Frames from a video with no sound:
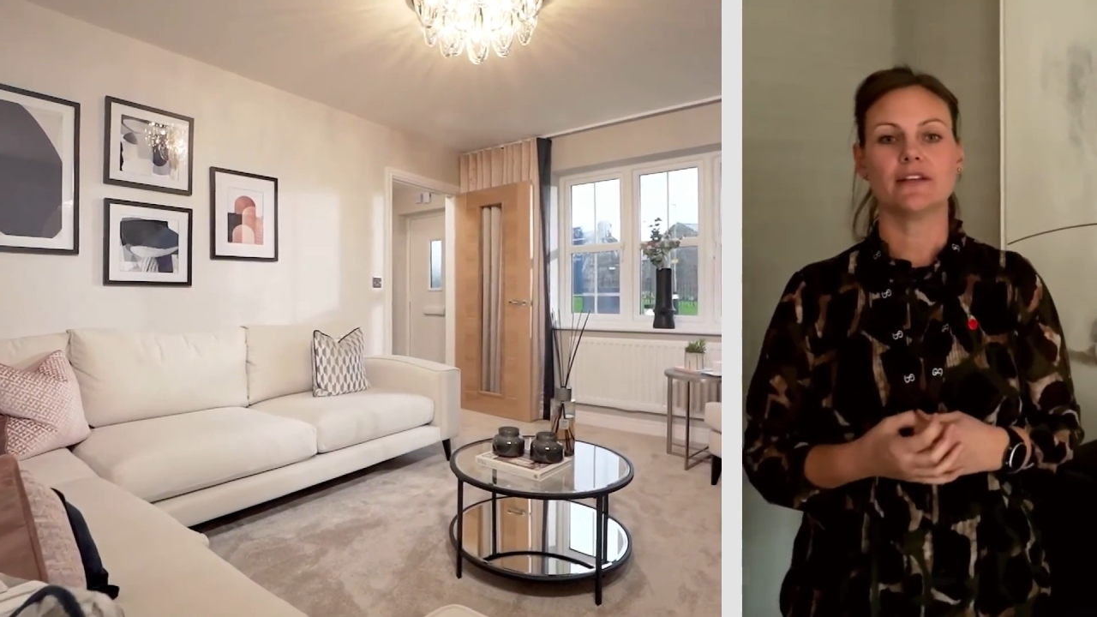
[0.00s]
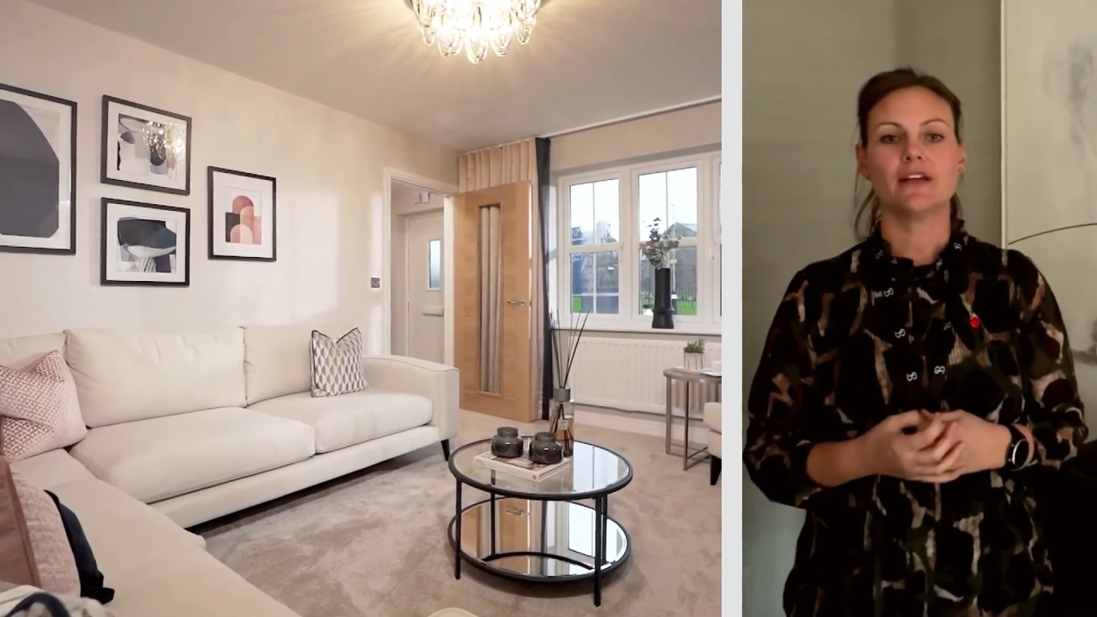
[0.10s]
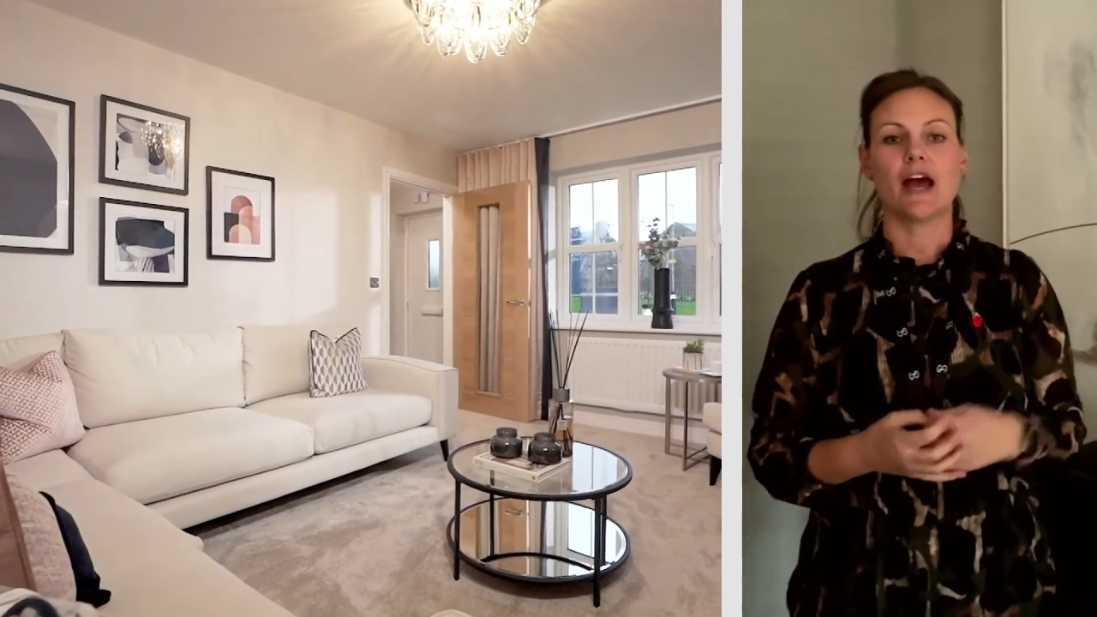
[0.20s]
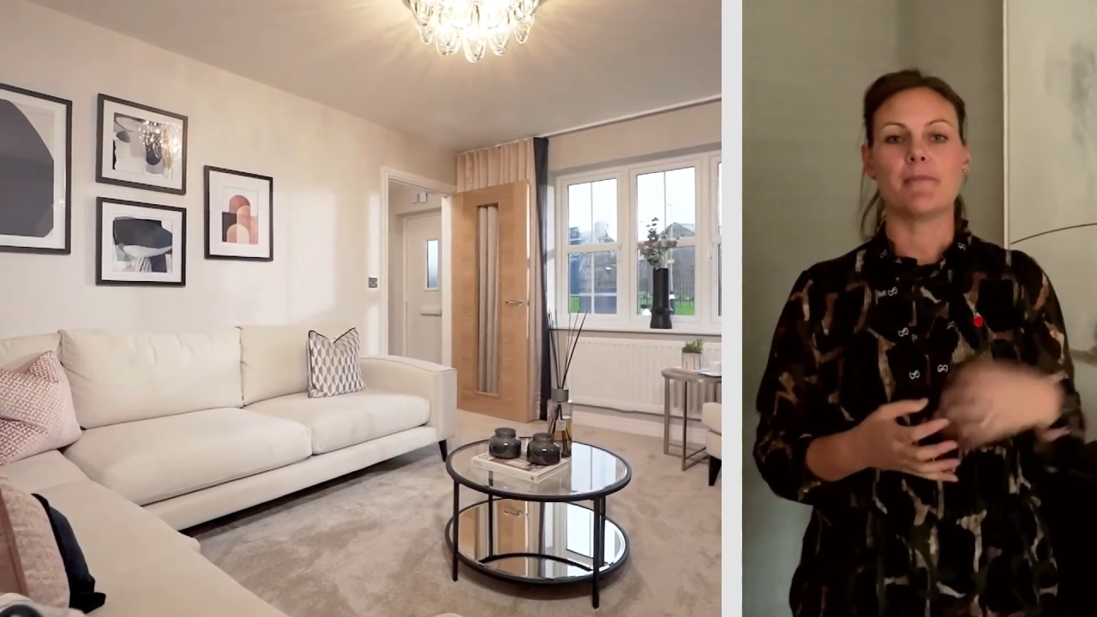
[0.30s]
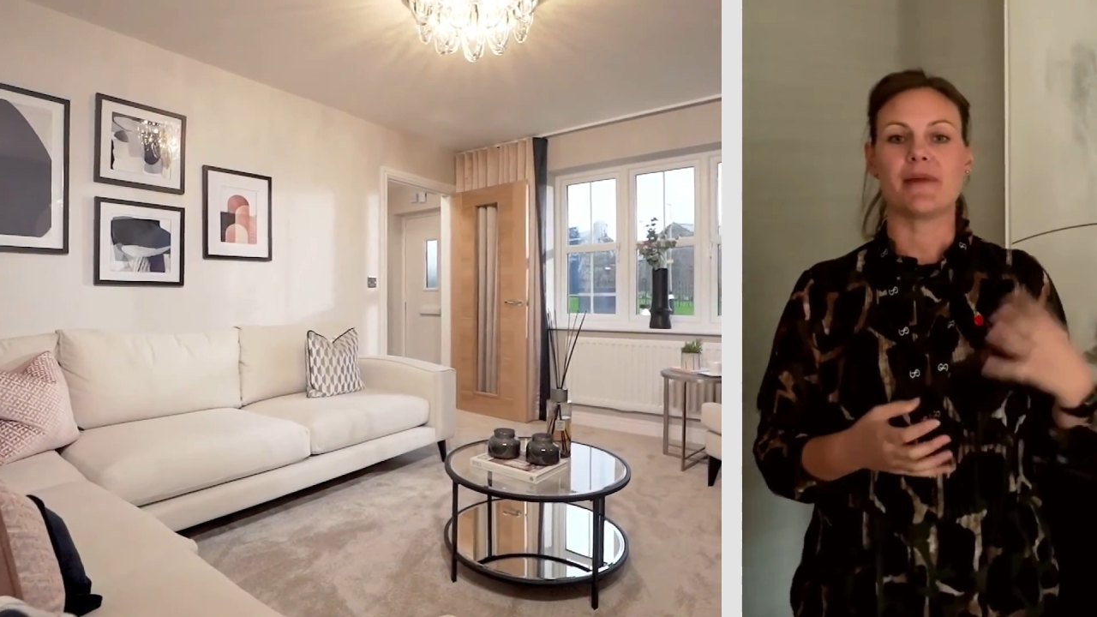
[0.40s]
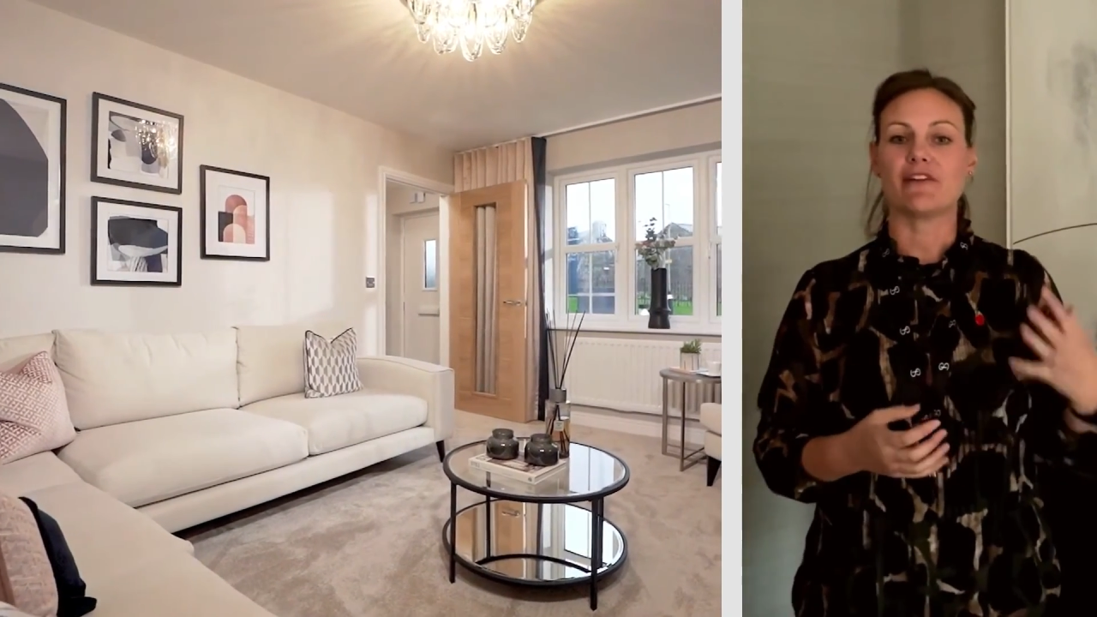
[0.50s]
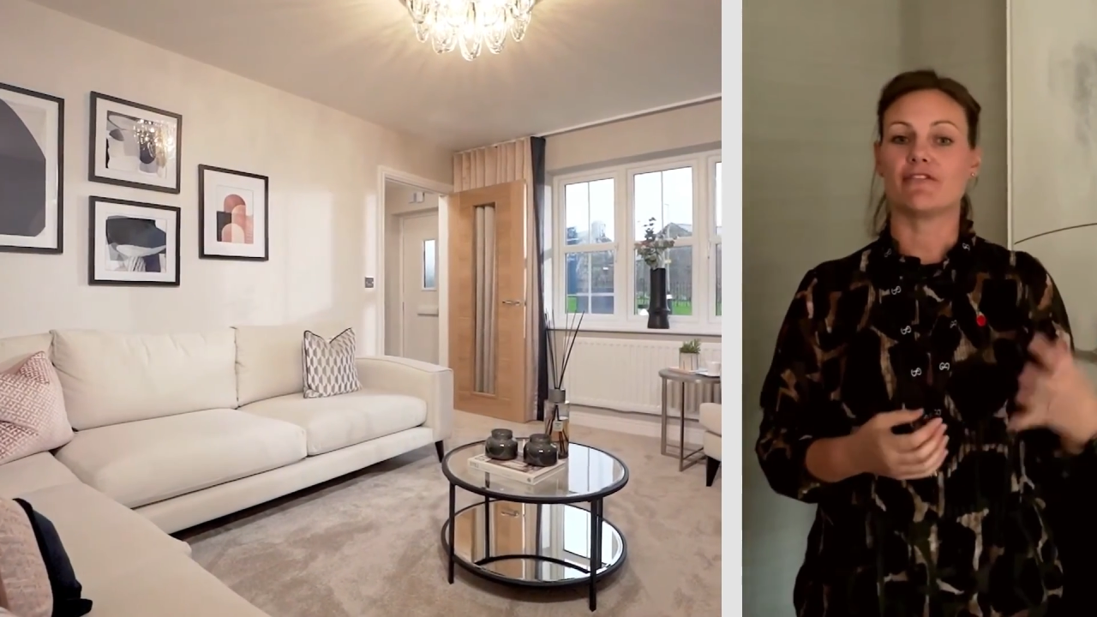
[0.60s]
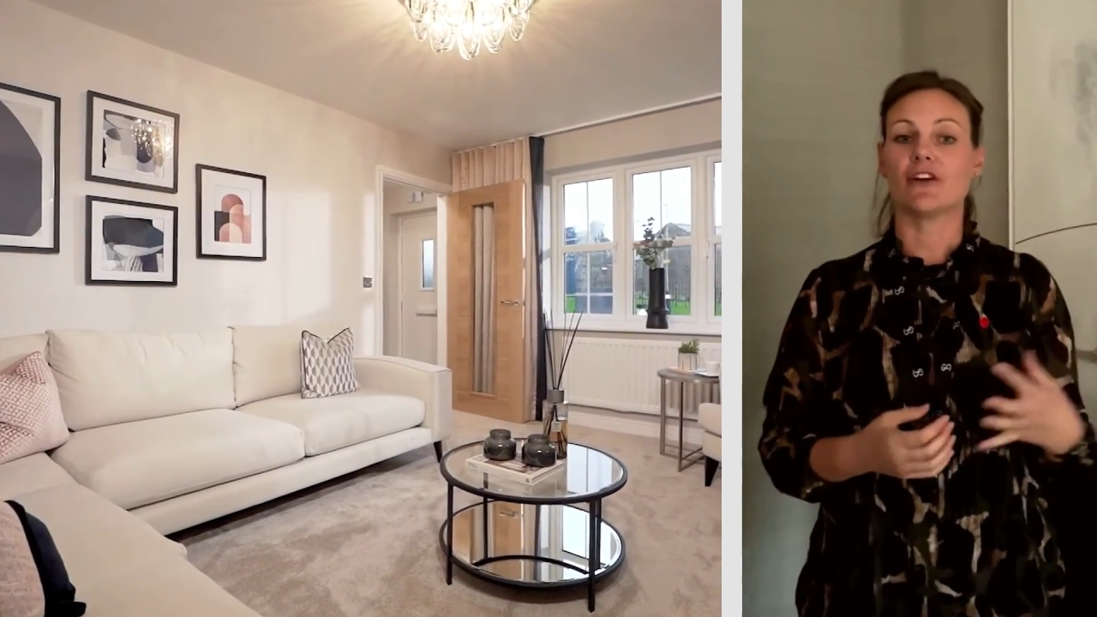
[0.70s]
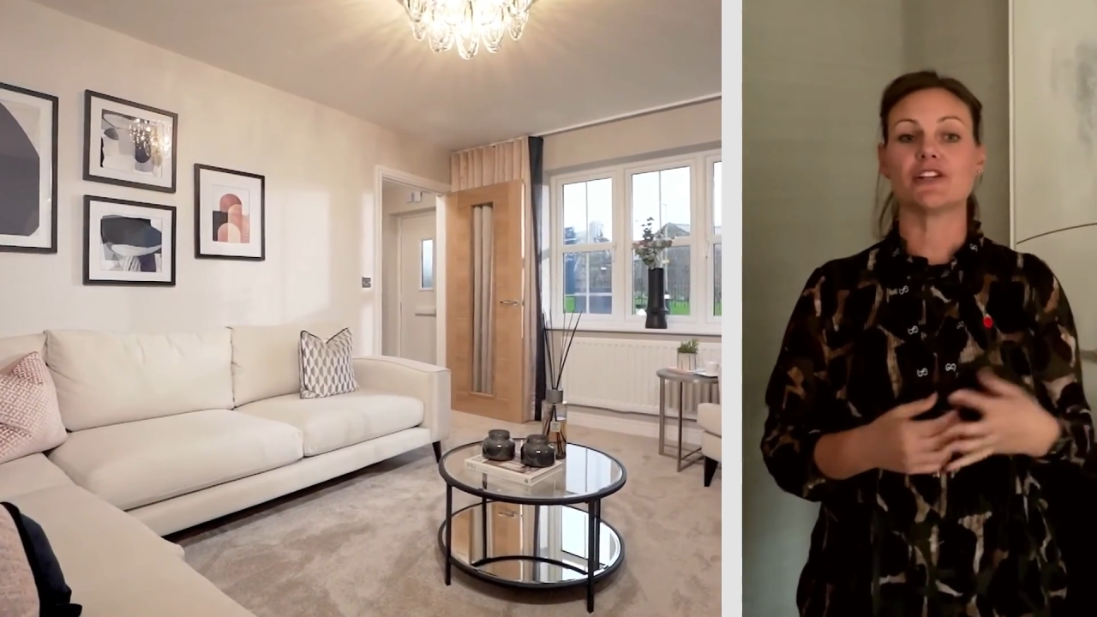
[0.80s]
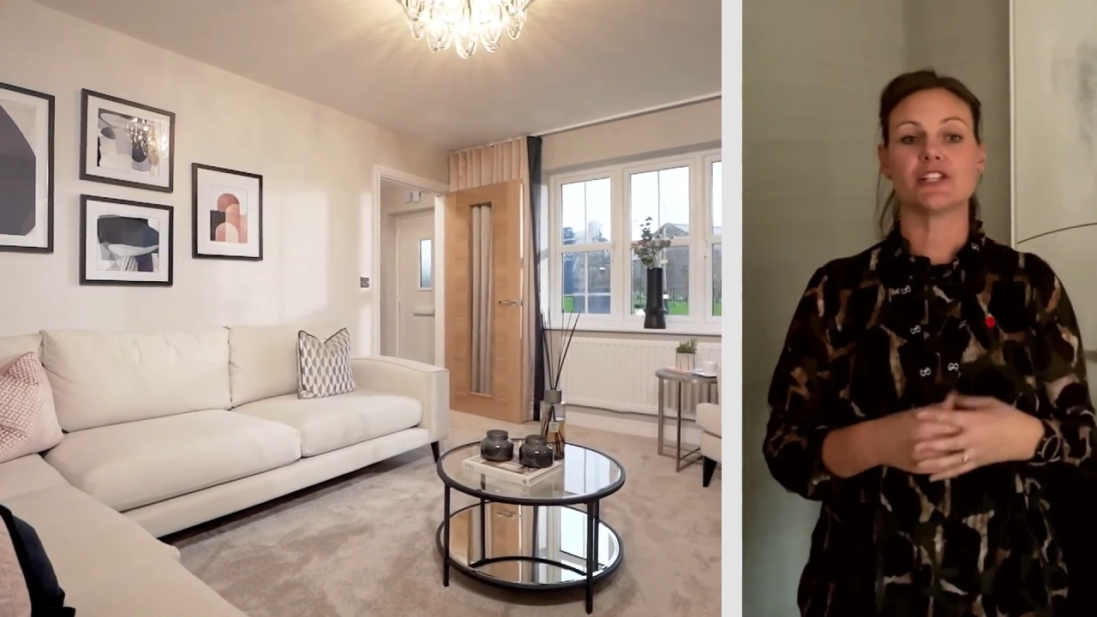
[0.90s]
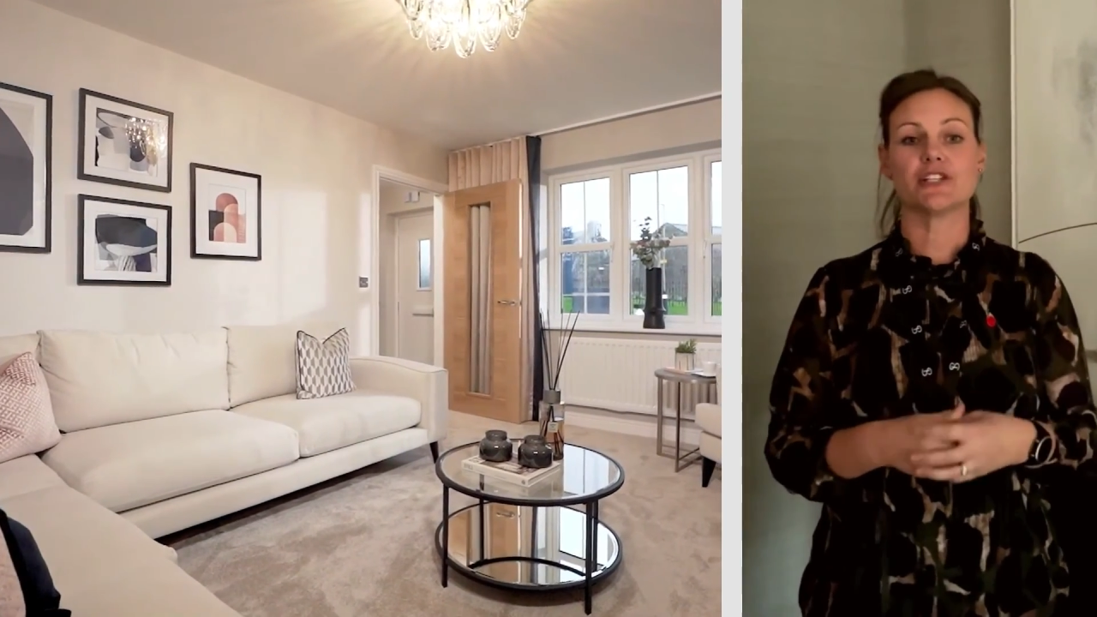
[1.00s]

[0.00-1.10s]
and pick furnishings